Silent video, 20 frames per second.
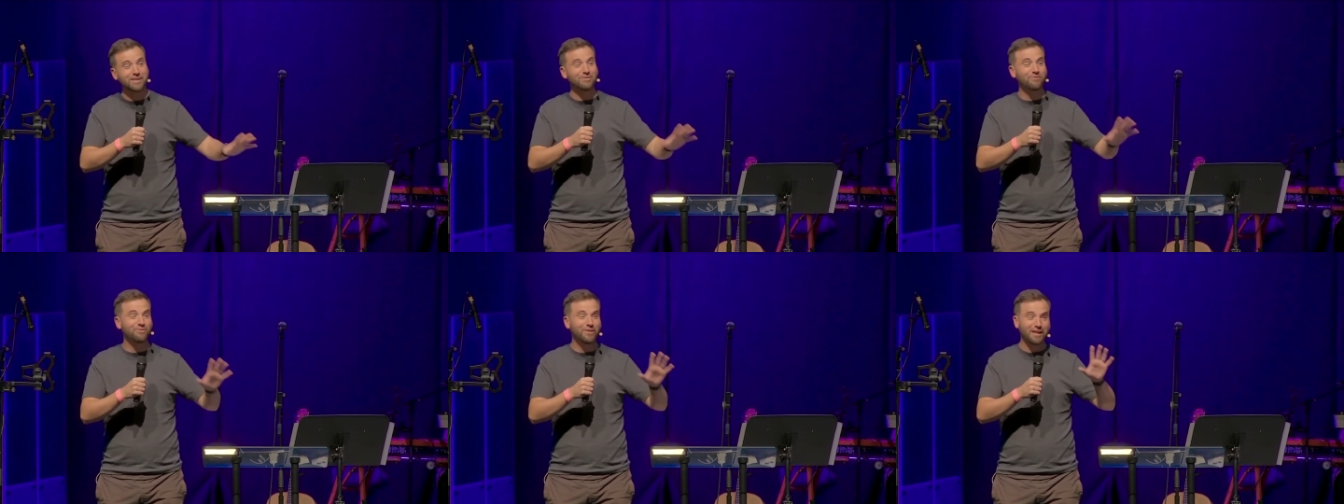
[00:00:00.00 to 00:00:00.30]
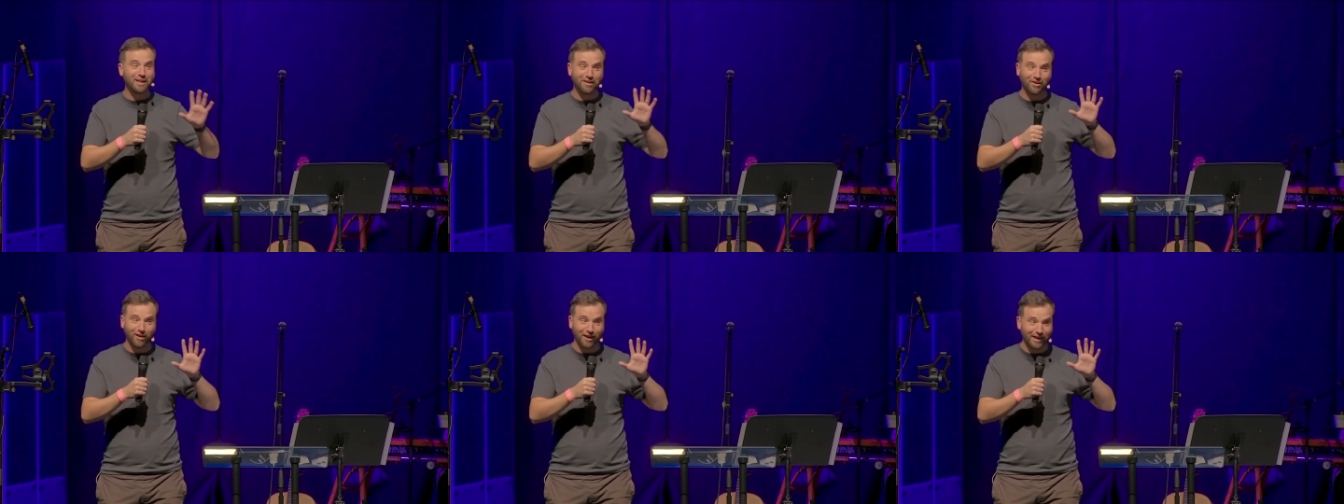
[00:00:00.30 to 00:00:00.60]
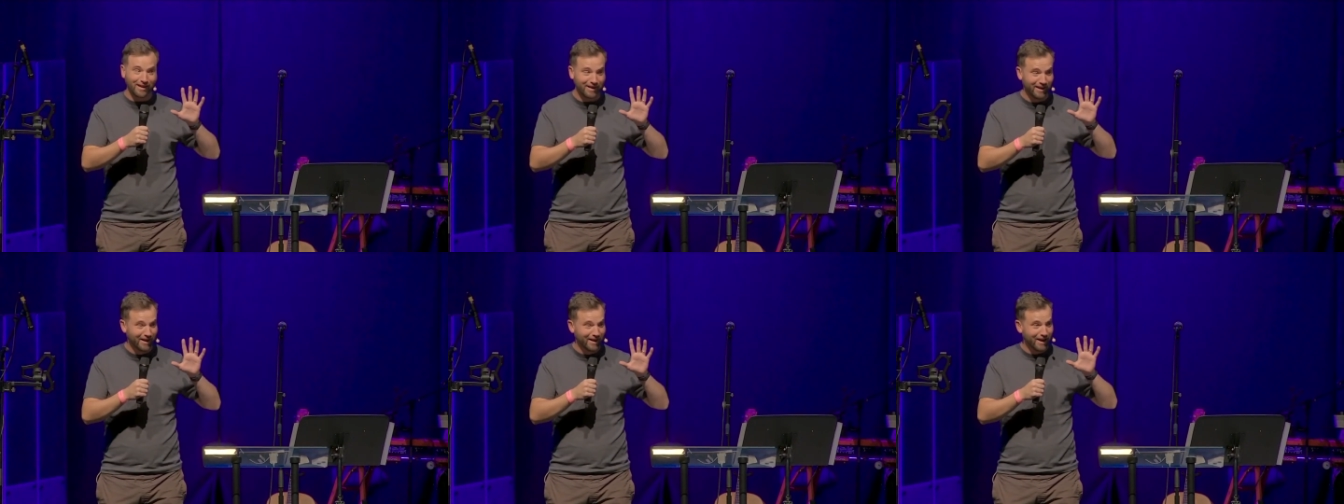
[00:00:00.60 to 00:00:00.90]
feeling
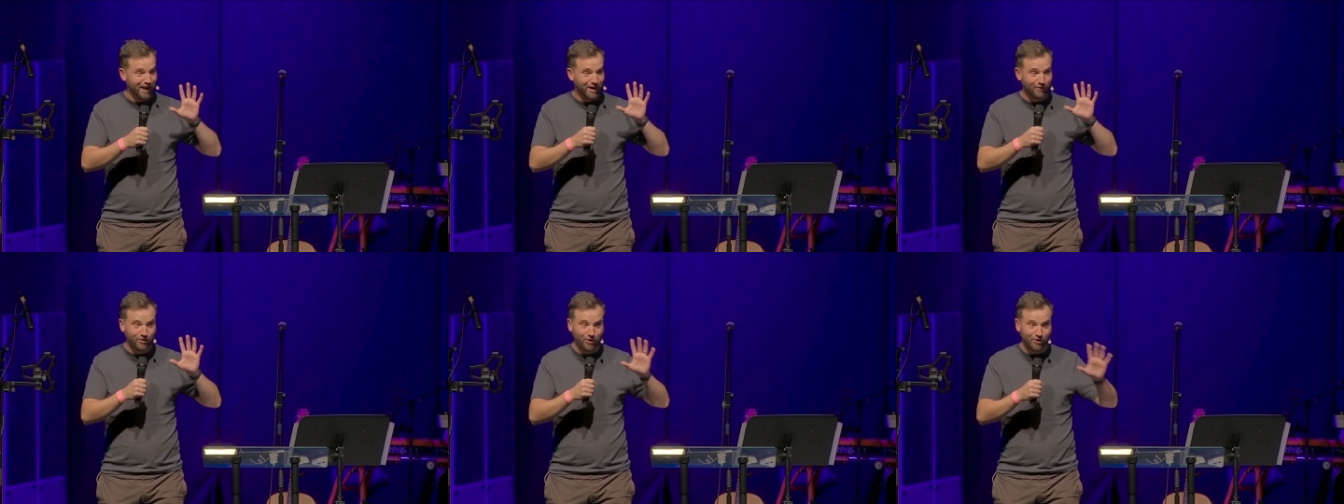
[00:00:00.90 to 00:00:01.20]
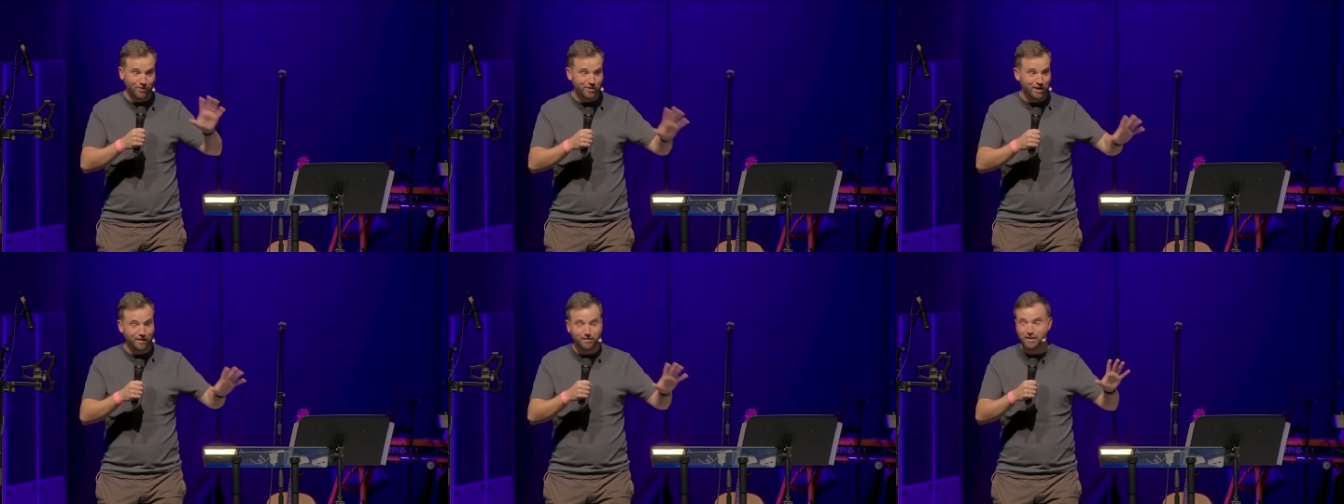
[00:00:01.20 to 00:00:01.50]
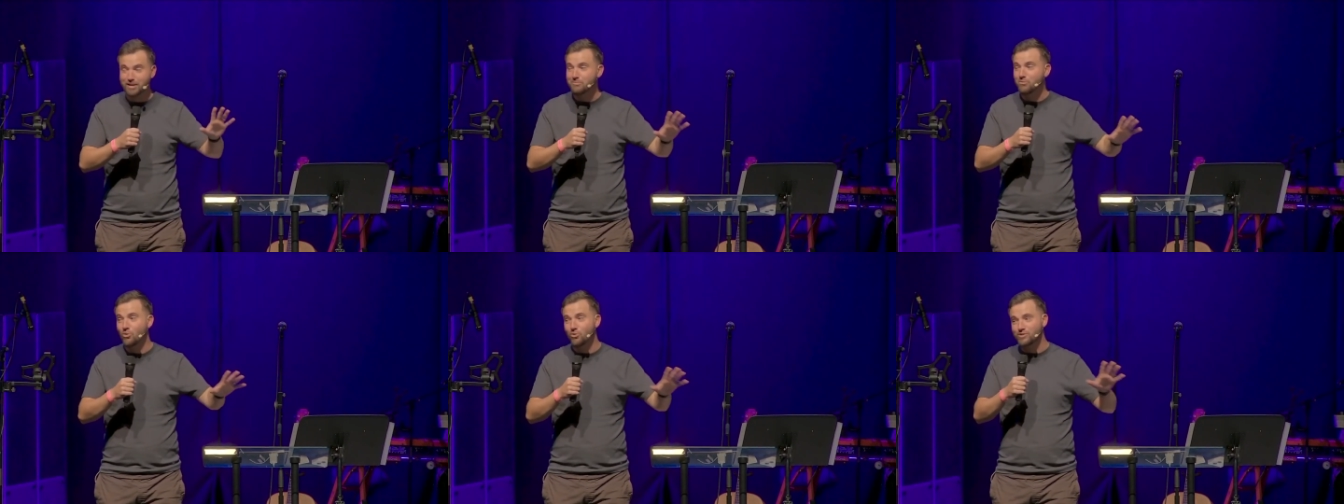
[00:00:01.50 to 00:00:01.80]
like I've got
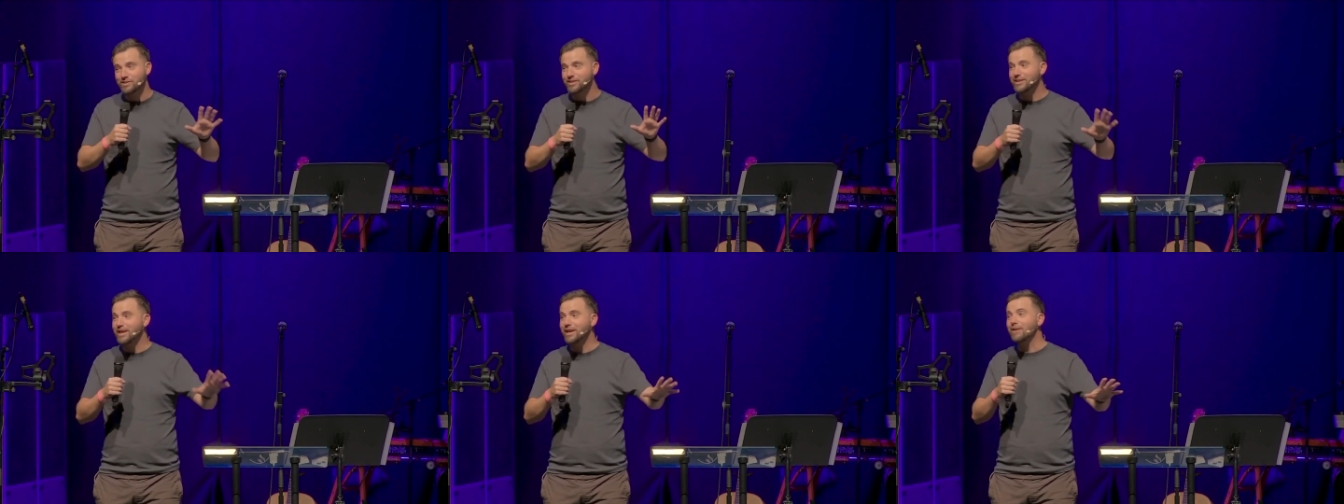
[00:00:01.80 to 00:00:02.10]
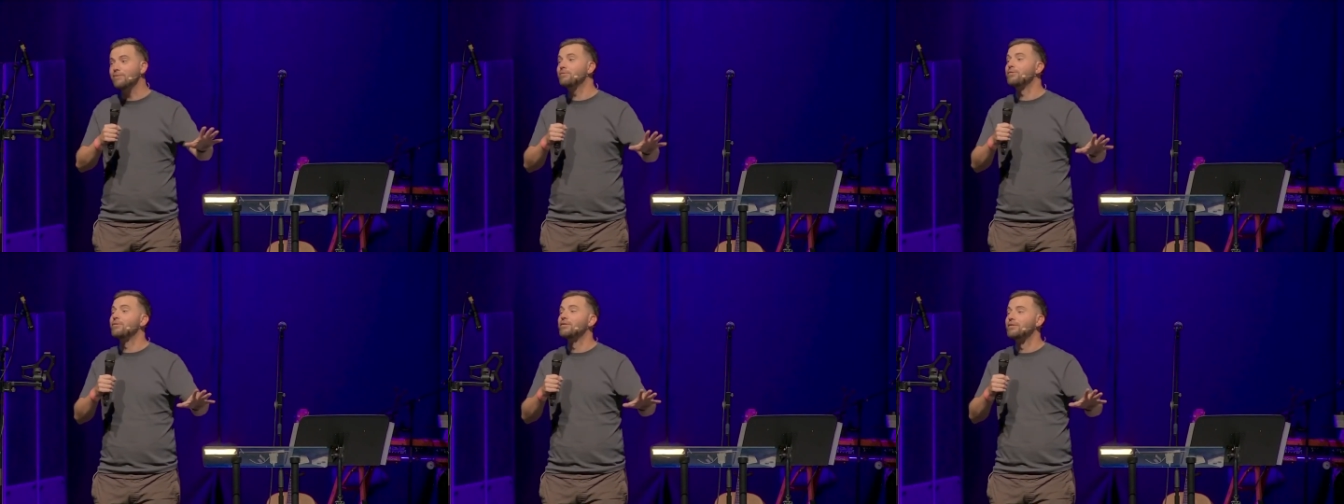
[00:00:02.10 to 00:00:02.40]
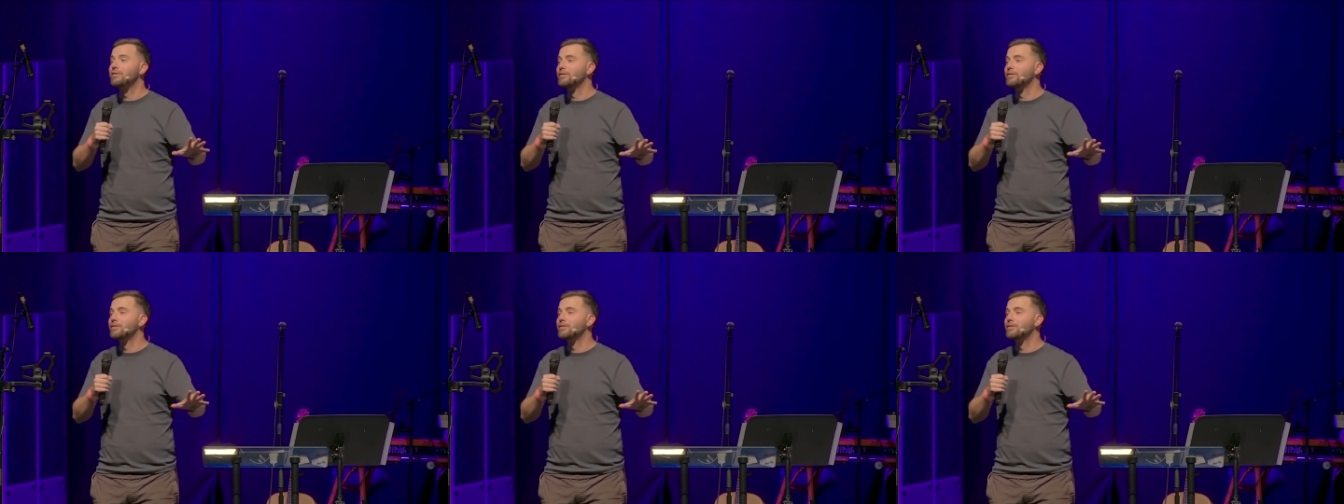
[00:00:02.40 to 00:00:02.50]
nothing more to give,